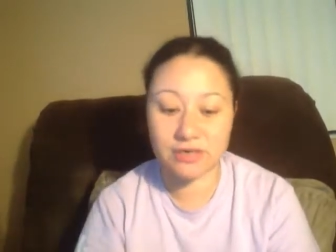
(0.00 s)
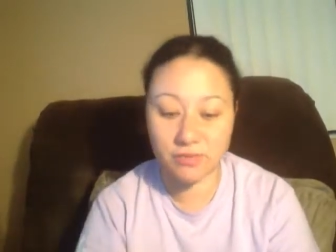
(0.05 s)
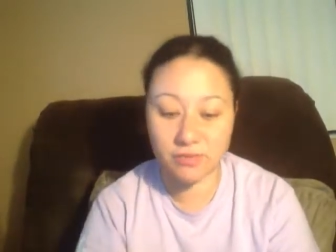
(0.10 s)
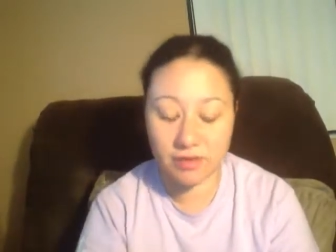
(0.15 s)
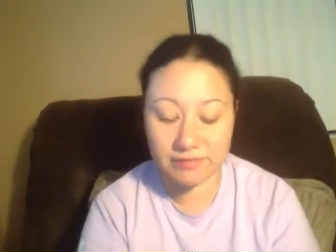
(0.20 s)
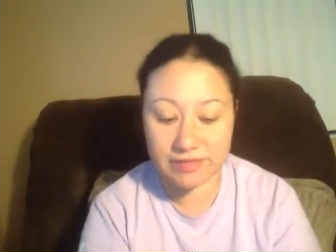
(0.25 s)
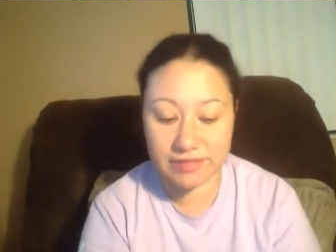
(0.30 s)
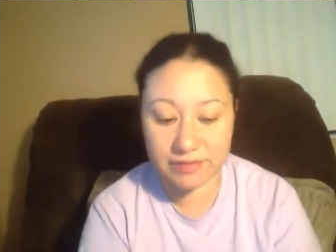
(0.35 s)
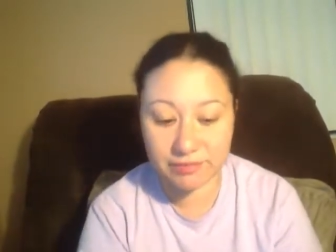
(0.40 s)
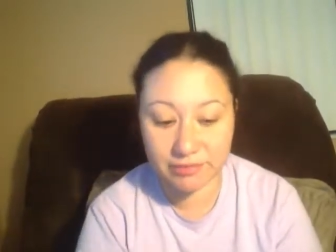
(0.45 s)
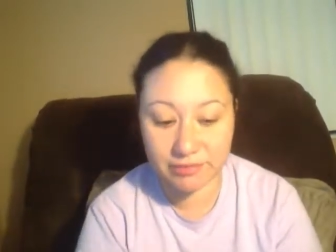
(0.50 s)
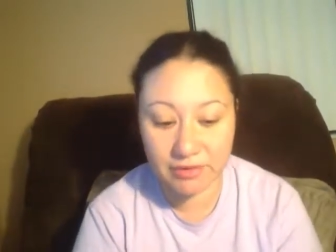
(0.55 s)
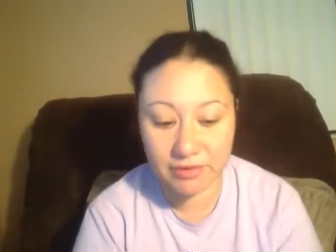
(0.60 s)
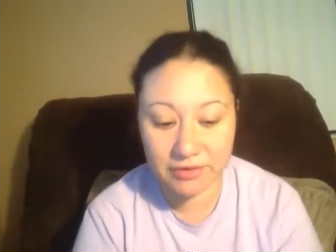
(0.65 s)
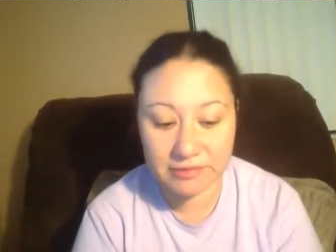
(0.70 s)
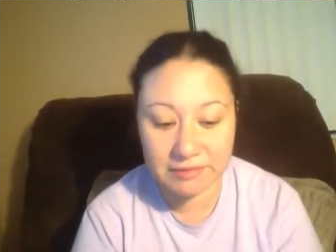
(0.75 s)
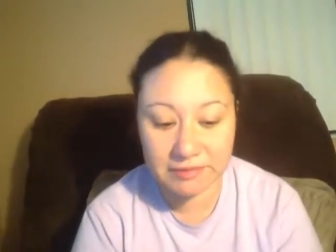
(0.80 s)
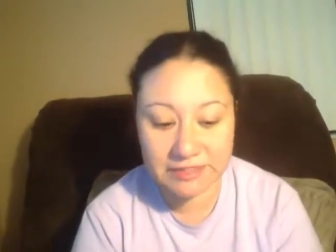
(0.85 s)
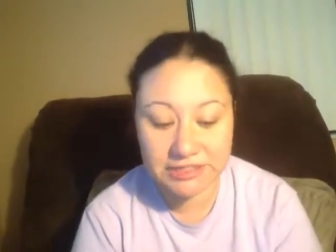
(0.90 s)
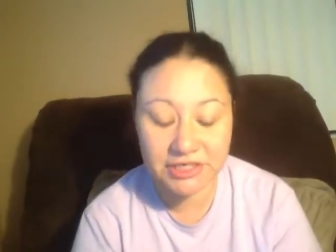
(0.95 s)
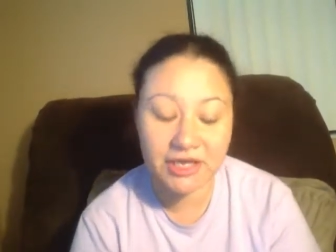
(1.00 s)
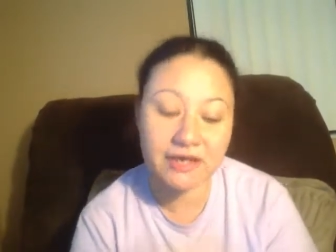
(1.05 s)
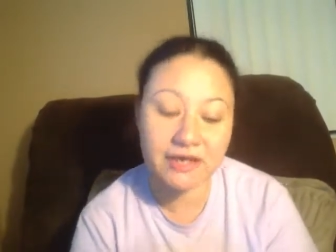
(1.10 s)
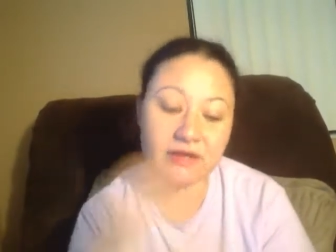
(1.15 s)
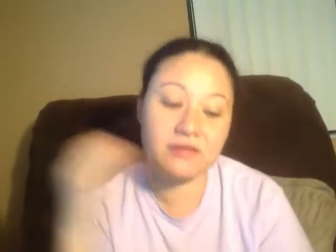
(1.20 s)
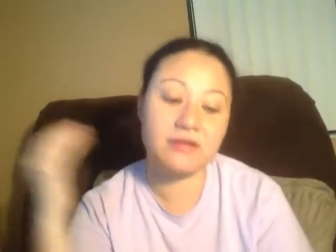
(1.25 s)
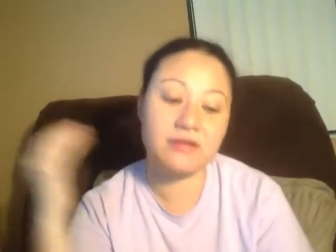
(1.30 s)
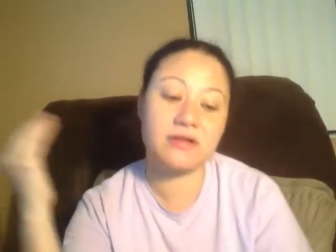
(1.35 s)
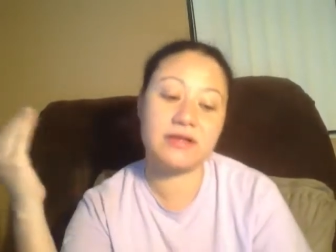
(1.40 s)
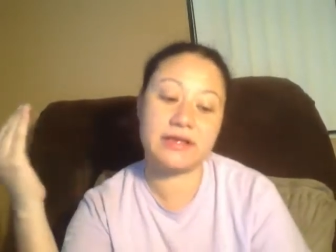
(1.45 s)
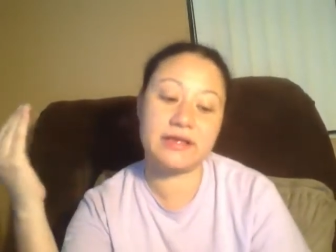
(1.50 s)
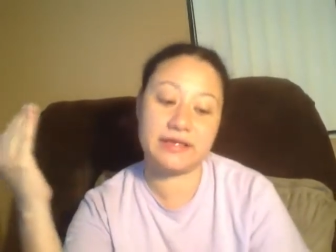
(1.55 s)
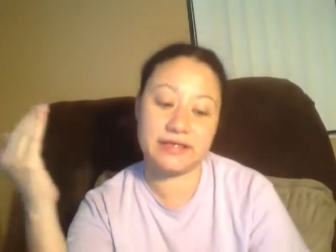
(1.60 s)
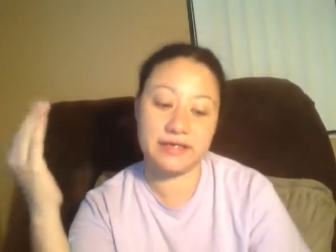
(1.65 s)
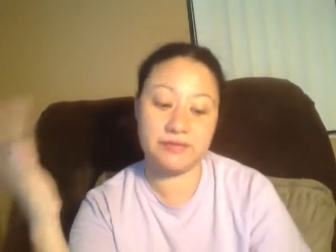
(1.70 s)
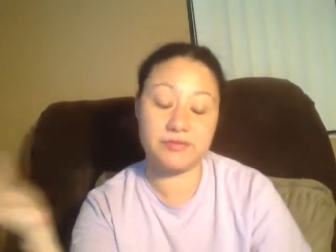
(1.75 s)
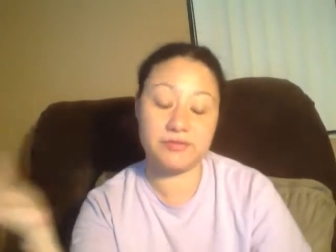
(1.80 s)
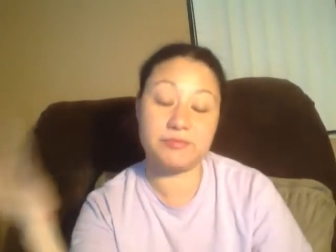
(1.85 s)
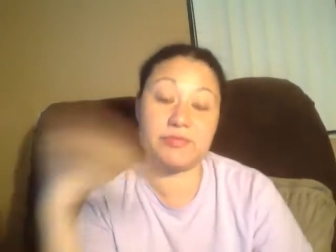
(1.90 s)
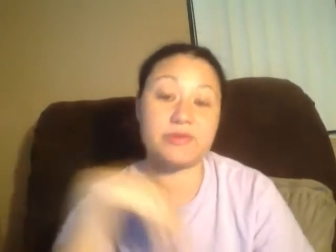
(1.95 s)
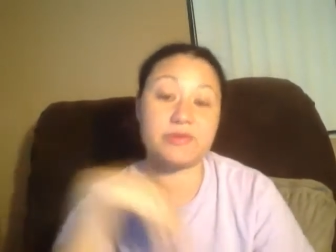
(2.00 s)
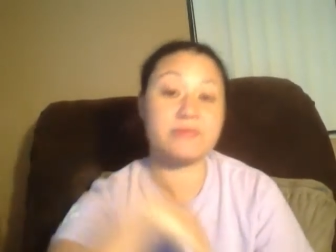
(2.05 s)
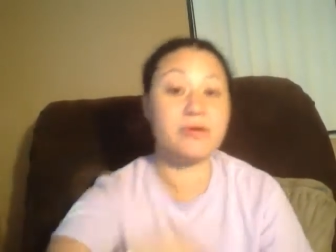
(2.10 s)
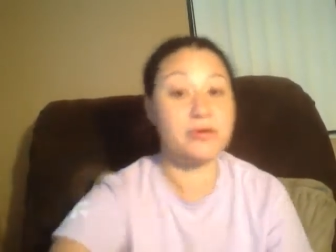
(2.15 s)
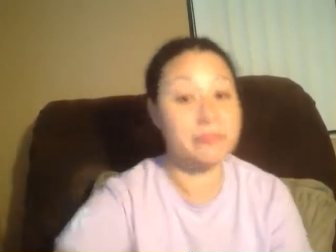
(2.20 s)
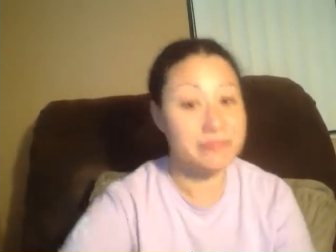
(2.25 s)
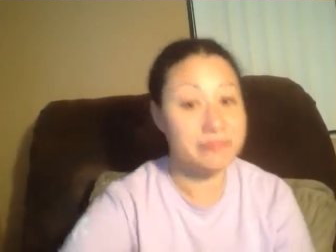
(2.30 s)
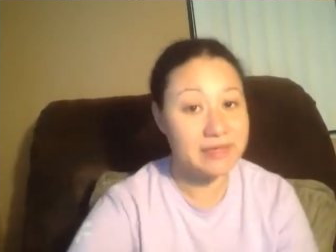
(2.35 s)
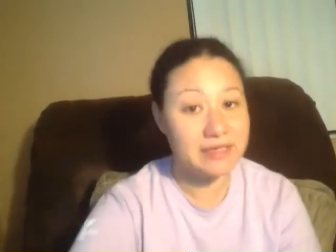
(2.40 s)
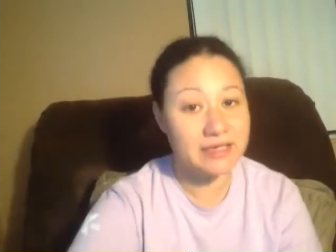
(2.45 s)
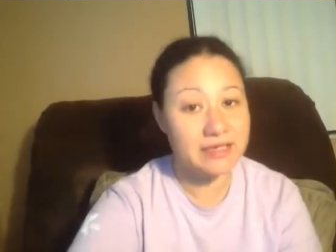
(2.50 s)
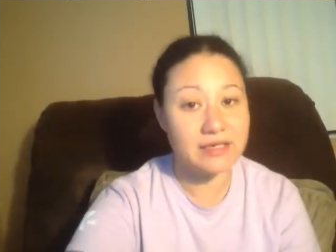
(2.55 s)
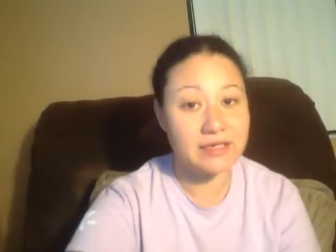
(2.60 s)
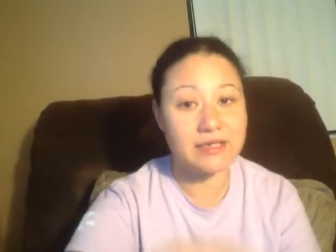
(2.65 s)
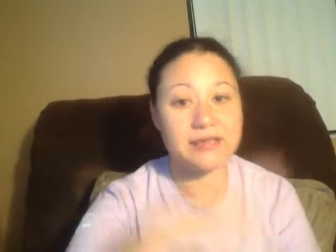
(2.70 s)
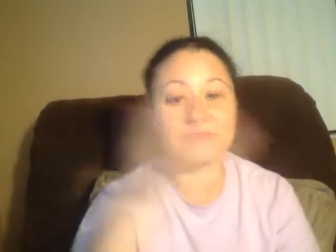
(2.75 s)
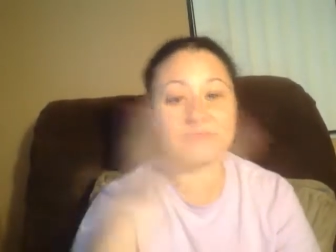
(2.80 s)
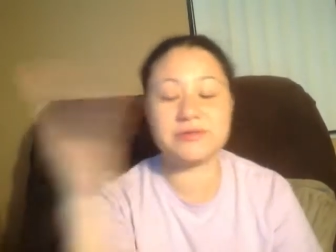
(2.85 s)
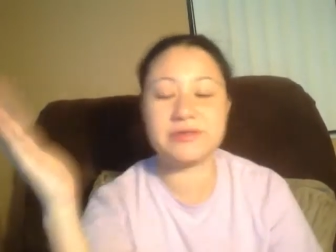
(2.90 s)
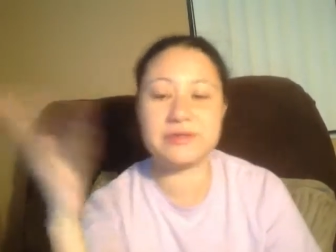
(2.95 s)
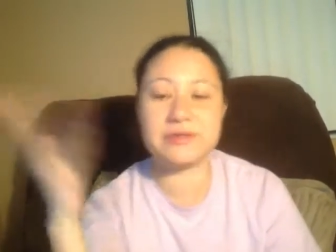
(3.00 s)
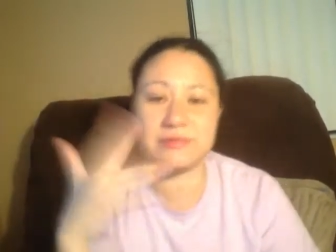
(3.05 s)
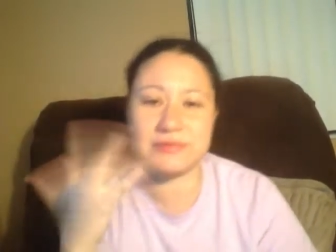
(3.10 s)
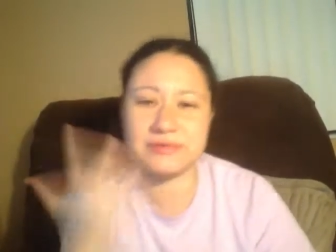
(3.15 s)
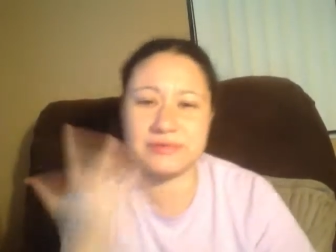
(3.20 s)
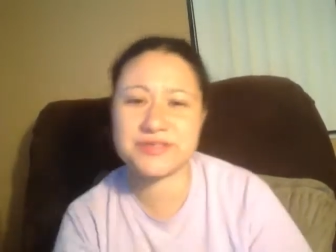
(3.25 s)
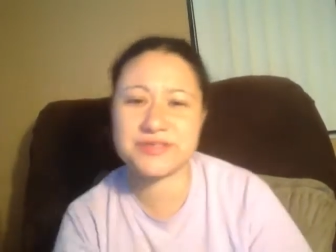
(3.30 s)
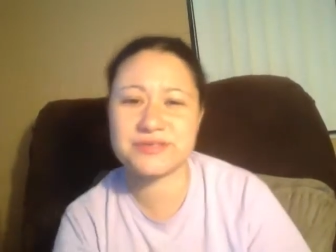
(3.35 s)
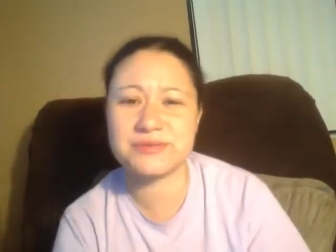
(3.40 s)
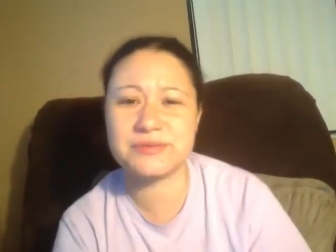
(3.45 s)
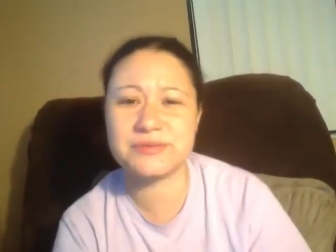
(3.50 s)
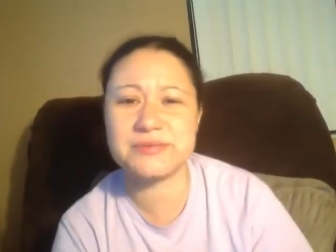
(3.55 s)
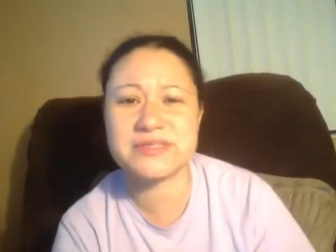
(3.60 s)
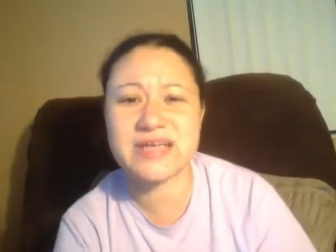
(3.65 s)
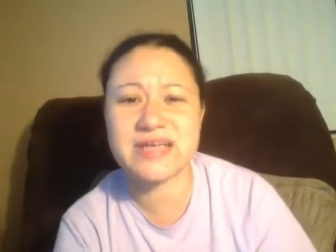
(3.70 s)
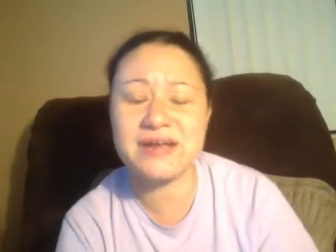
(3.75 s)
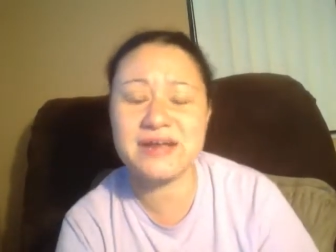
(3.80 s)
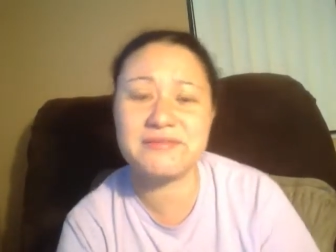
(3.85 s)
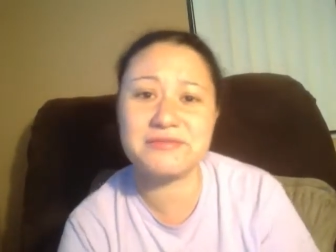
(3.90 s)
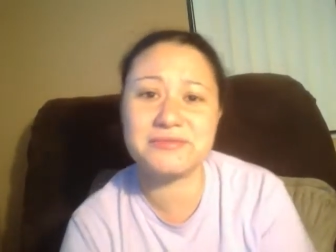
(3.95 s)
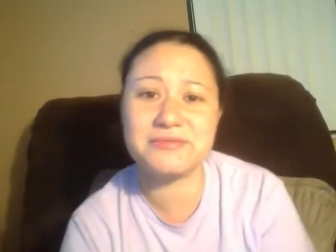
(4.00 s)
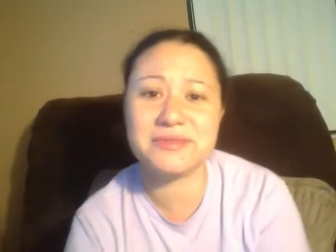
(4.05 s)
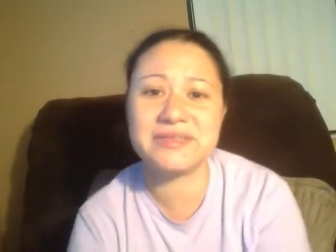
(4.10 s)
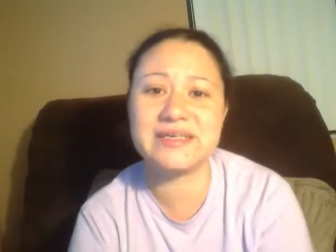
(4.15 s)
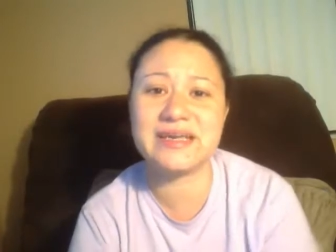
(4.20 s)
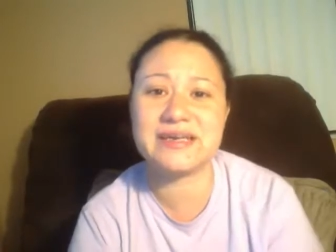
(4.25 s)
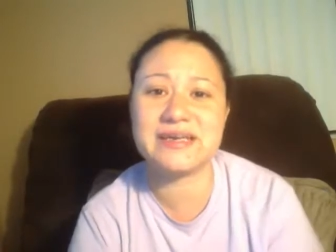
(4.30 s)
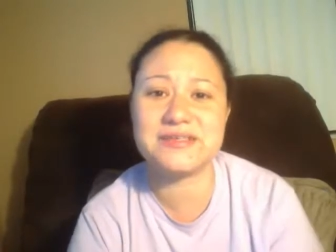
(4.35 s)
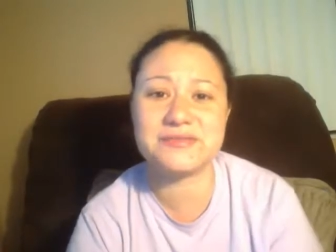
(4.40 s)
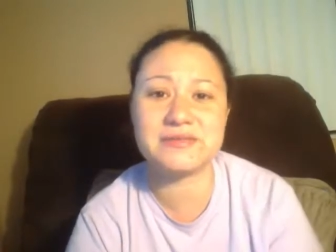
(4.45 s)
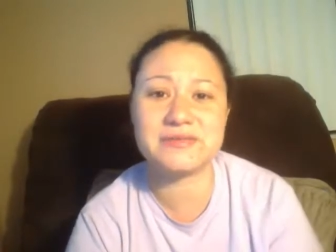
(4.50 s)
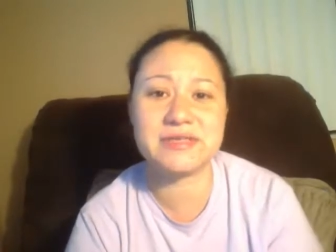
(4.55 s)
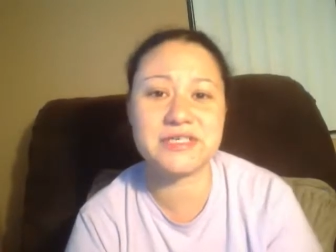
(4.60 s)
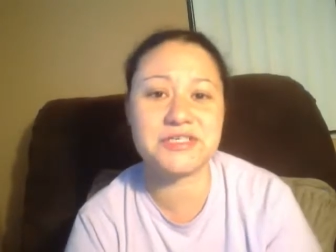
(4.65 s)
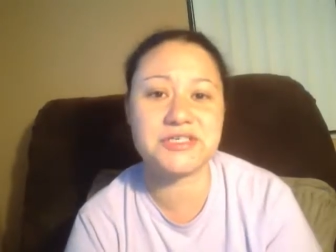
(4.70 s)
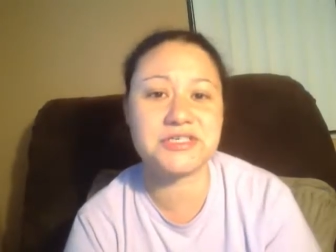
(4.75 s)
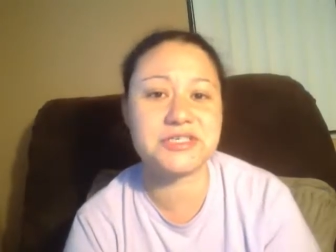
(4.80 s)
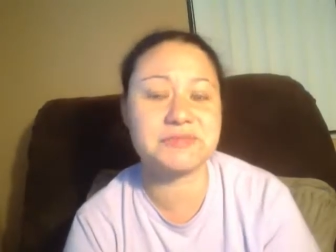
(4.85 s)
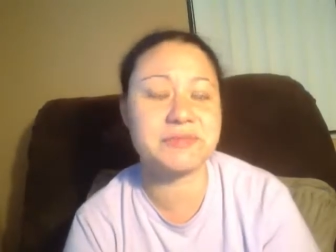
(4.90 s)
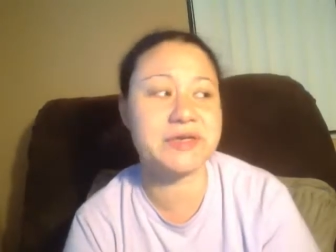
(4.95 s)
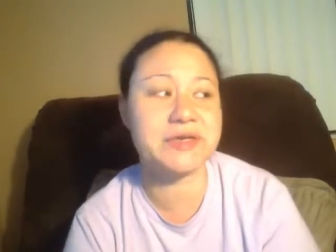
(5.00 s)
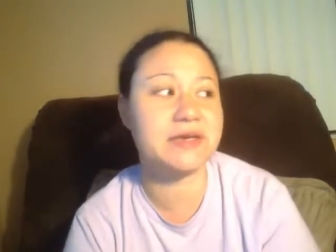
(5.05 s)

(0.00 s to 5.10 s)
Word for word: want me to promote on my channel, and he would promote me, and it, it was a, it was kind of a really nice relationship.